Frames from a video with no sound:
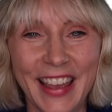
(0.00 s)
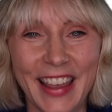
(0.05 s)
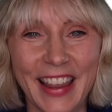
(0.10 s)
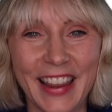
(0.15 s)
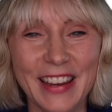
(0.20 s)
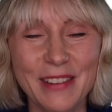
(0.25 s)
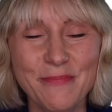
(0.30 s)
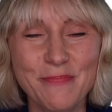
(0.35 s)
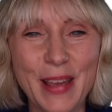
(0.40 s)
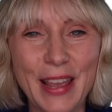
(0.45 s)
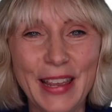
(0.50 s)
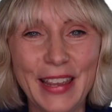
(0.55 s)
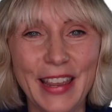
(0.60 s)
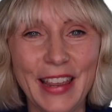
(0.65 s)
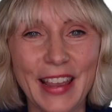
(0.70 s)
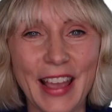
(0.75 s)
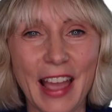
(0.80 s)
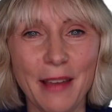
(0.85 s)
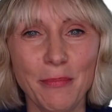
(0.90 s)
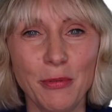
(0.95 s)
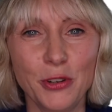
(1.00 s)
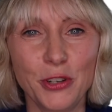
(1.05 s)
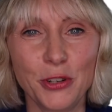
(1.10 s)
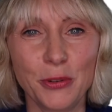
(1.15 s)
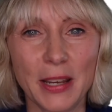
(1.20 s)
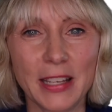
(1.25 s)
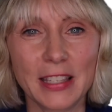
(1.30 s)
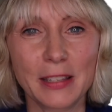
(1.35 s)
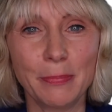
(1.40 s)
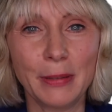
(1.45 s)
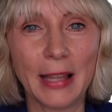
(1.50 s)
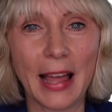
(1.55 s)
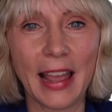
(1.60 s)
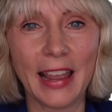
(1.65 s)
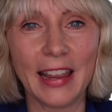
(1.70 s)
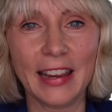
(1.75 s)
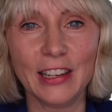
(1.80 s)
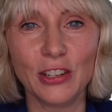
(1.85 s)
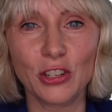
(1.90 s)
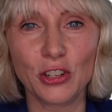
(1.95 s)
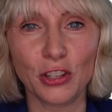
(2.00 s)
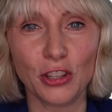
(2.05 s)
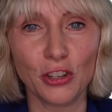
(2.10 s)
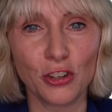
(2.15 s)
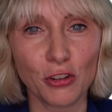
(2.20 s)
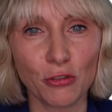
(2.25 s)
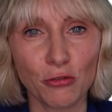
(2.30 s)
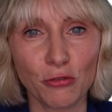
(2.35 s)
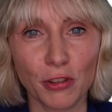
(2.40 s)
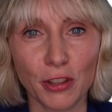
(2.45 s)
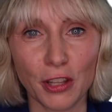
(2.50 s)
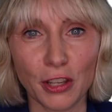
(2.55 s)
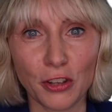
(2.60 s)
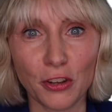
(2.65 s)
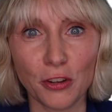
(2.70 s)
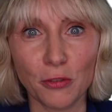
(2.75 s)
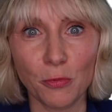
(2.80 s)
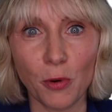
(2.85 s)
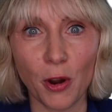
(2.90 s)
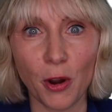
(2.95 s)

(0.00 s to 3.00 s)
in being able to explain to the children that you